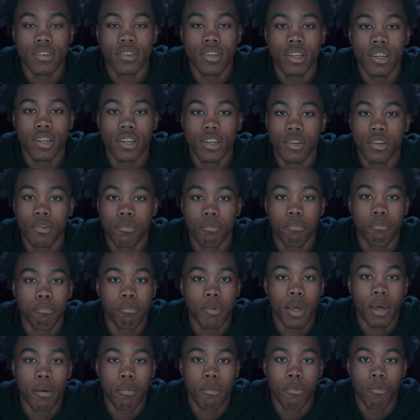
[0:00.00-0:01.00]
by Freddie.
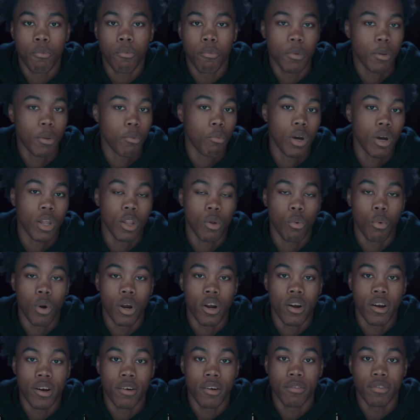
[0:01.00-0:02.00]
Now, the
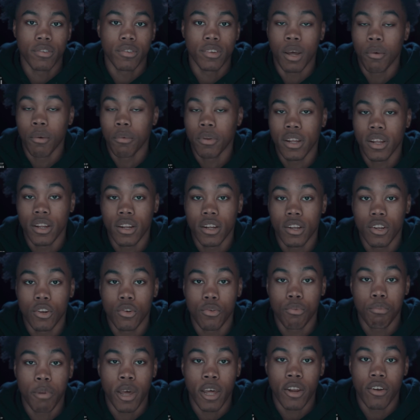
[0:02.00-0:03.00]
Raptors have an
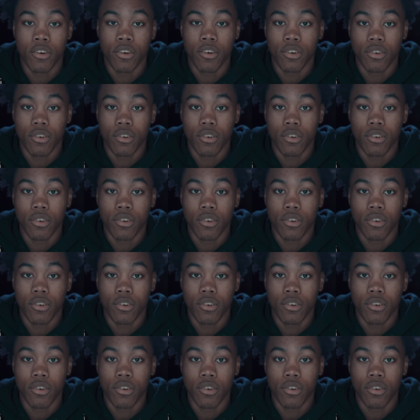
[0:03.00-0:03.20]
issue